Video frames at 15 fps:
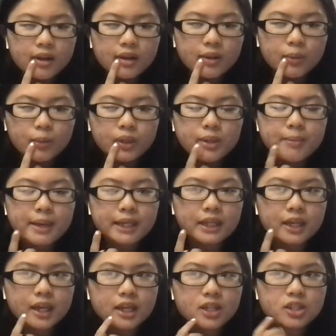Will it make
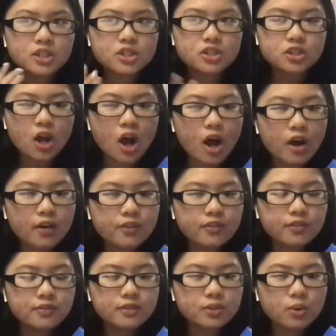a
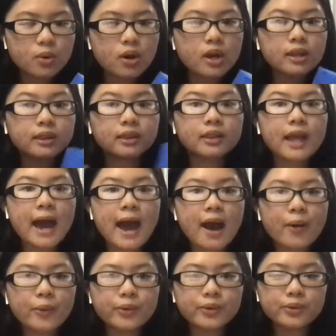soft or a
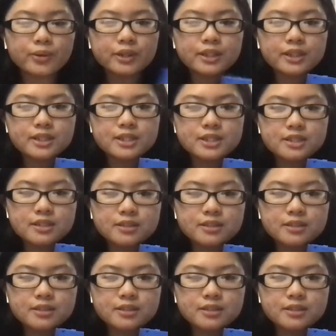loud noise?